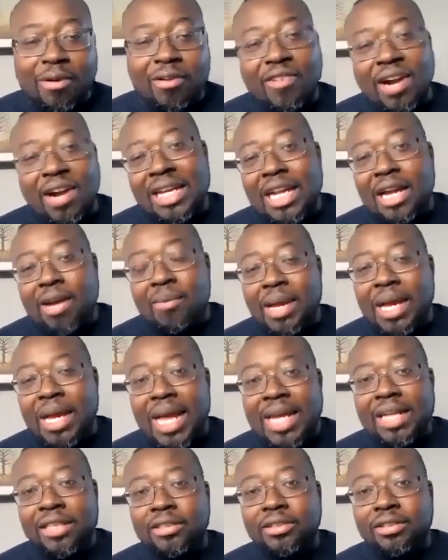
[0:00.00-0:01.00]
I would write
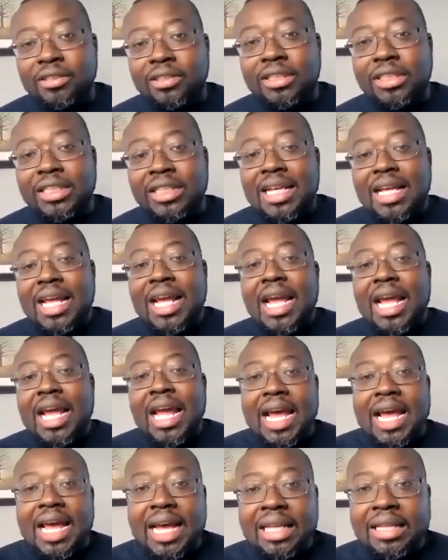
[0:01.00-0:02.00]
down my answers
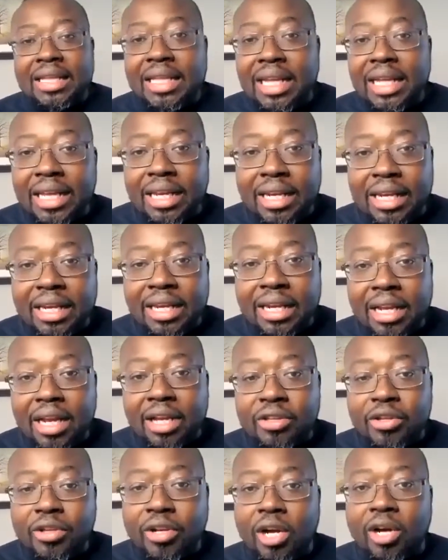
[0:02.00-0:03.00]
and
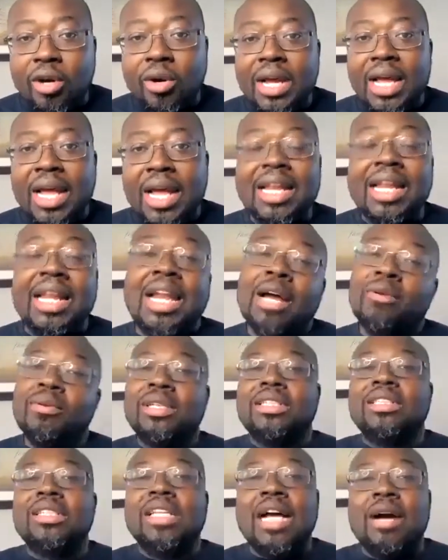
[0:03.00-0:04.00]
then you know and
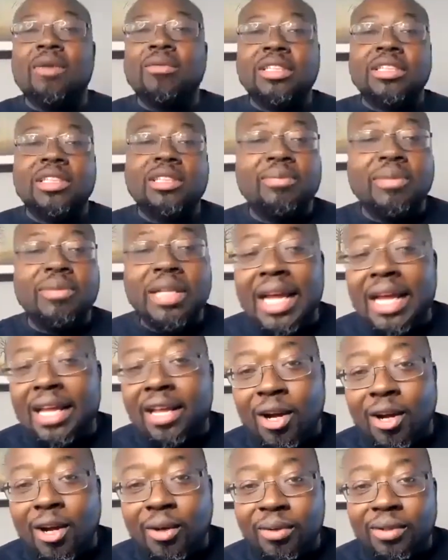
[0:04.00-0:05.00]
then i would i would just
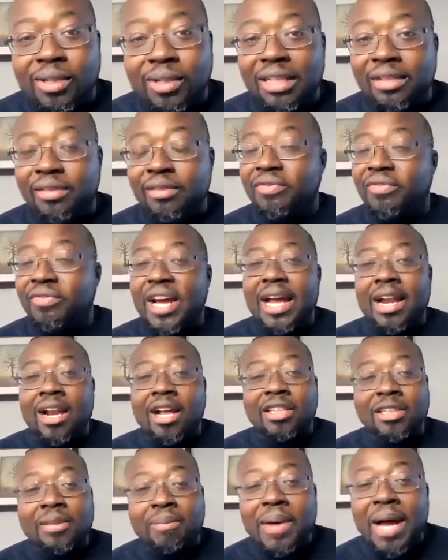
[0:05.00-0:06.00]
be like yo it's
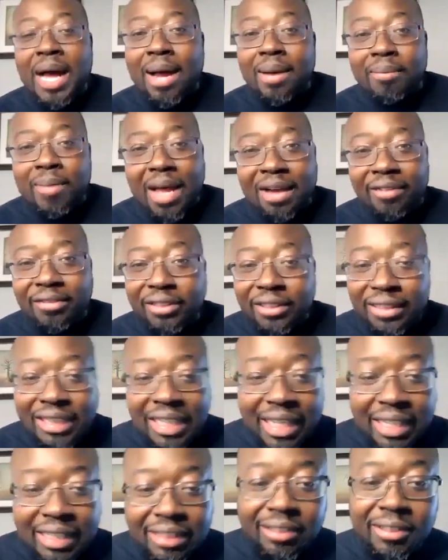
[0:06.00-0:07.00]
five dollars a pop
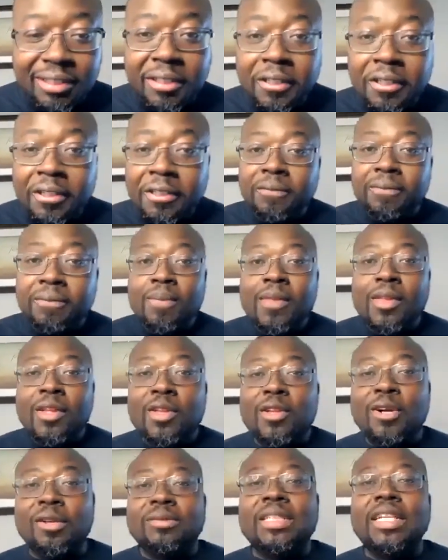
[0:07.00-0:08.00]
after a test
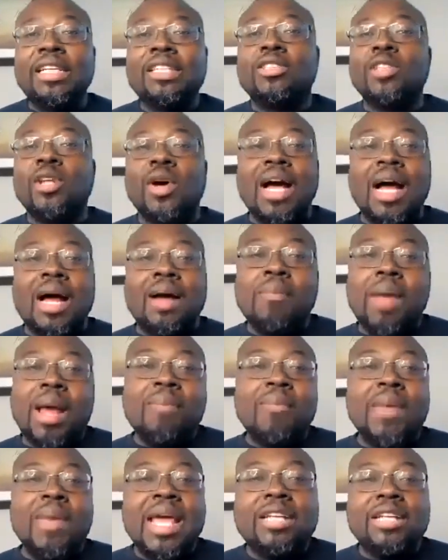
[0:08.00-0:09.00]
you know what i'm saying so
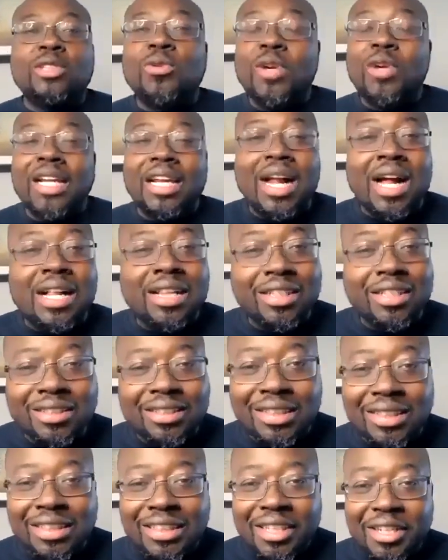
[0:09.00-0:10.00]
i might make twenty
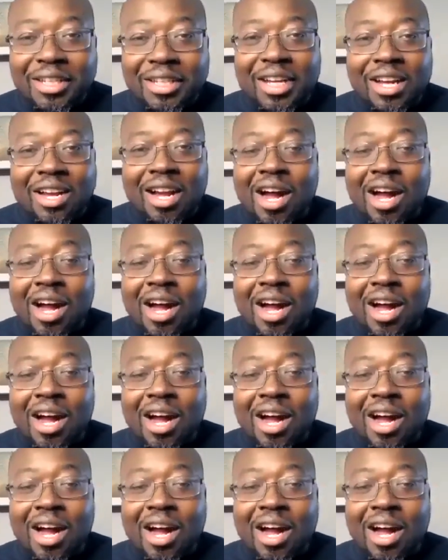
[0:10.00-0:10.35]
dollars